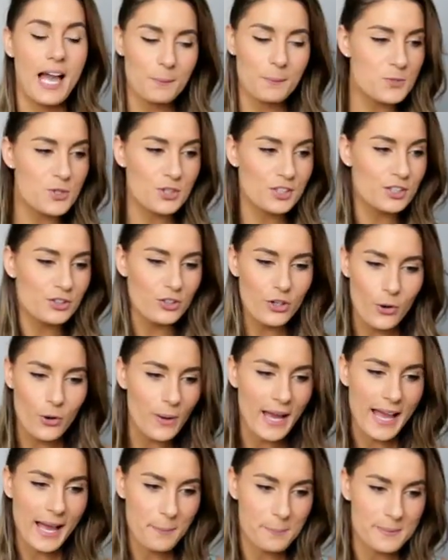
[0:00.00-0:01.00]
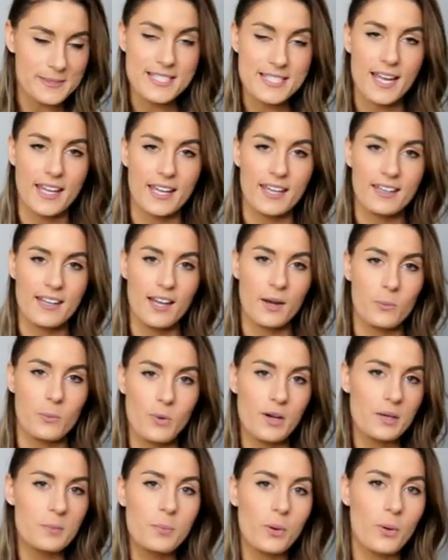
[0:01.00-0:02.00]
absolutely no appetite at
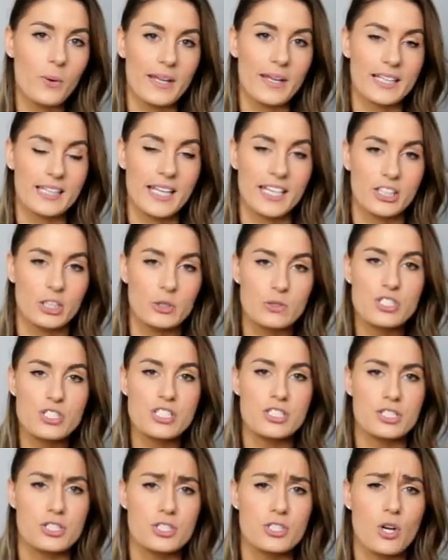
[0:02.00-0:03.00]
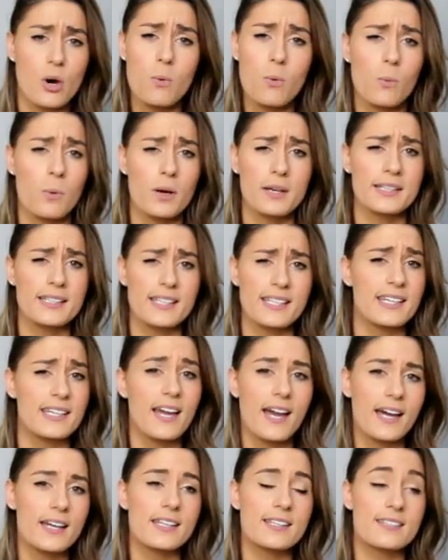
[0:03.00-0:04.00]
one point like you just don't want to
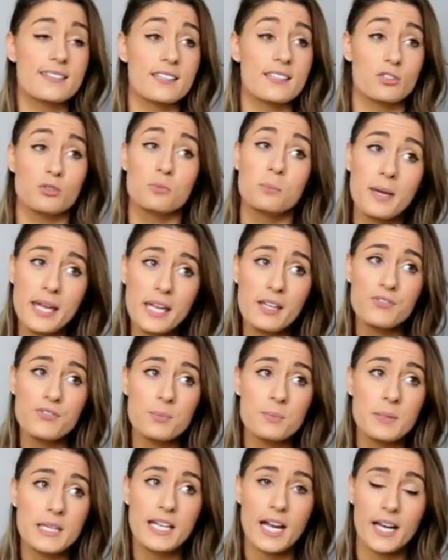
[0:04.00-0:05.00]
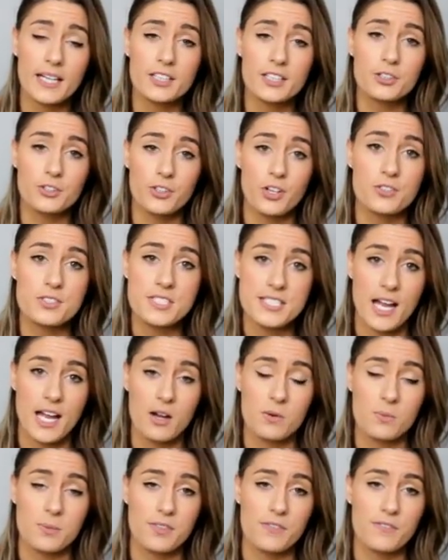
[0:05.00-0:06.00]
eat anything you may even be kind of grossed
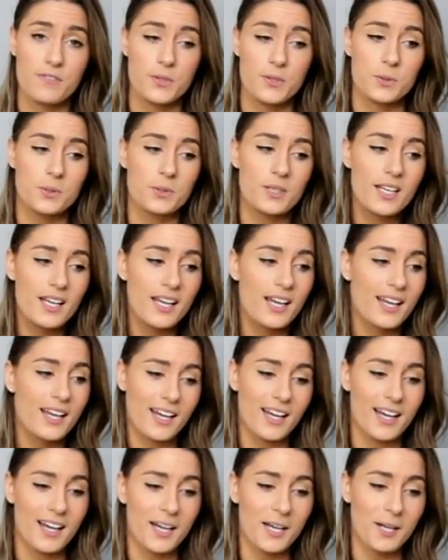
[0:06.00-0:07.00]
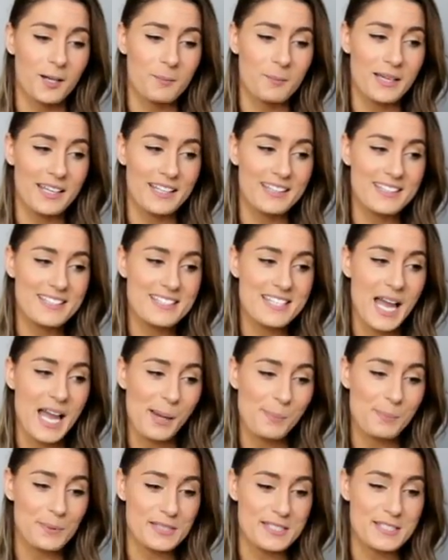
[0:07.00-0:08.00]
out with food um, and this
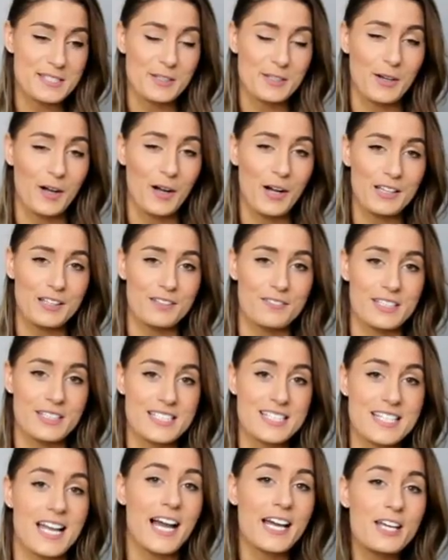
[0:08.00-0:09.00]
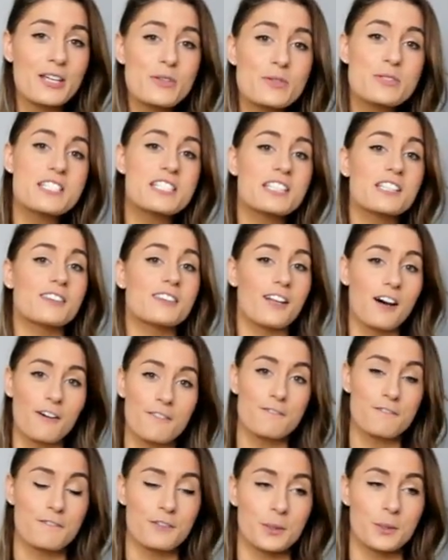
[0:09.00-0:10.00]
happens to all of us I used to
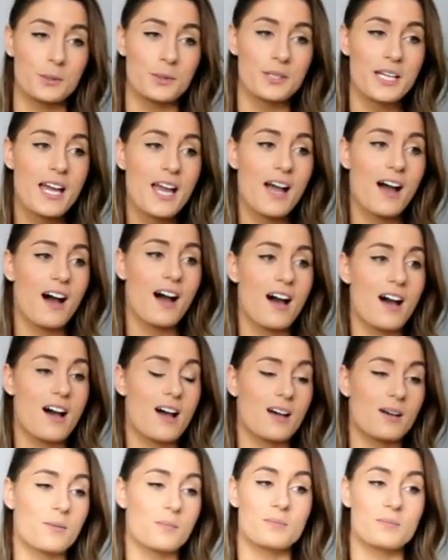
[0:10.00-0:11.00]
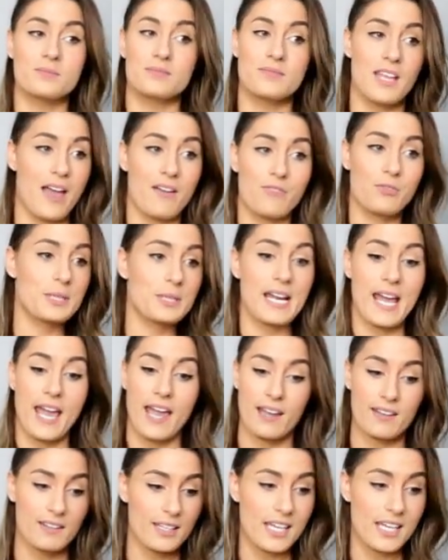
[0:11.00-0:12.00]
love food um, every
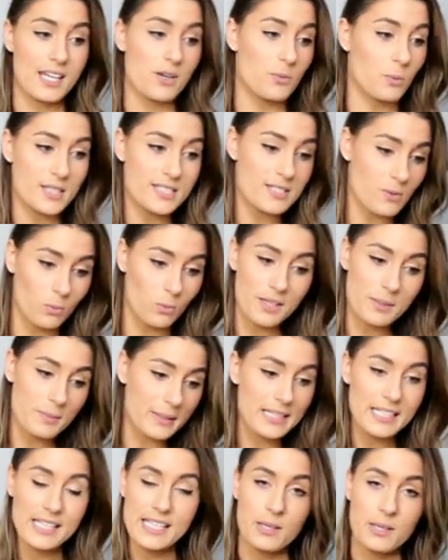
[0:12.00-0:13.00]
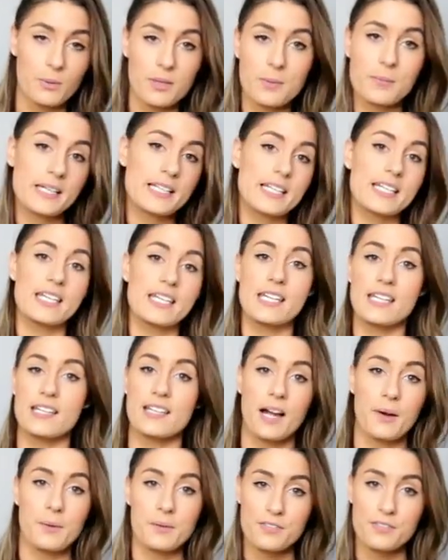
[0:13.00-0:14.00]
day eat what's what am I gonna eat what am I gonna
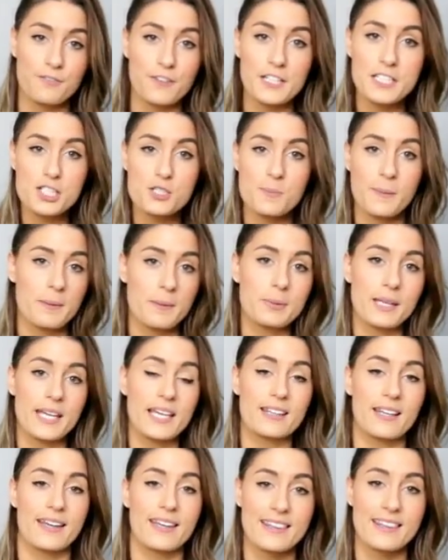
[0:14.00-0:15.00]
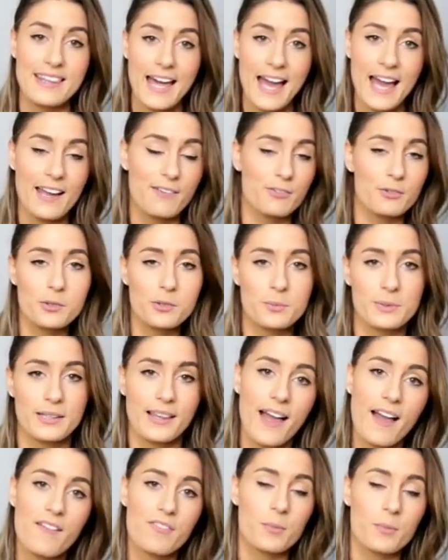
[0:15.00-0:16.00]
eat I would finish my plate like that everyone would
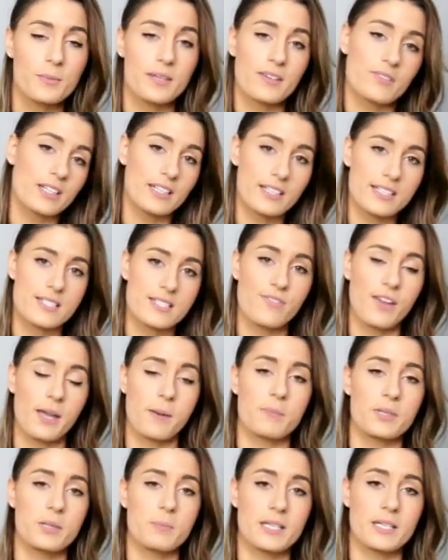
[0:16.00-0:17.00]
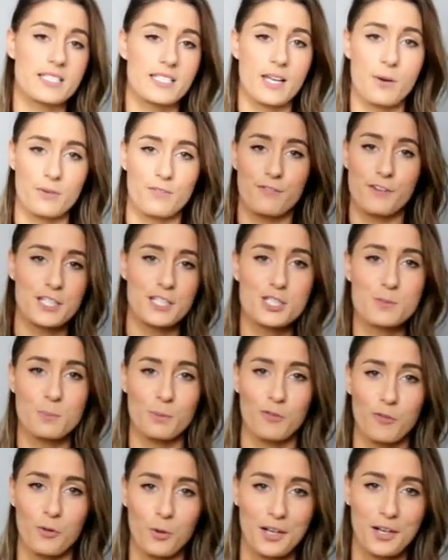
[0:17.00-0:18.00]
laugh at me even his family because I would finish
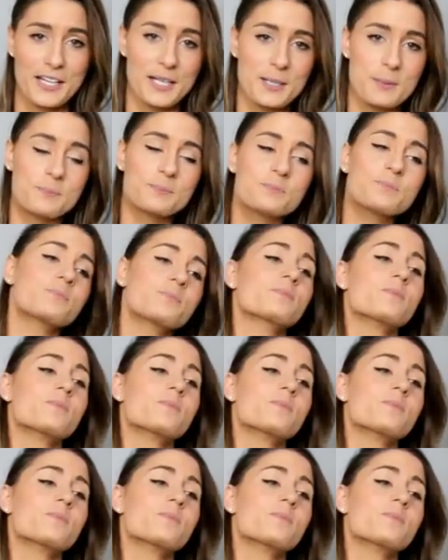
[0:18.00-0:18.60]
before him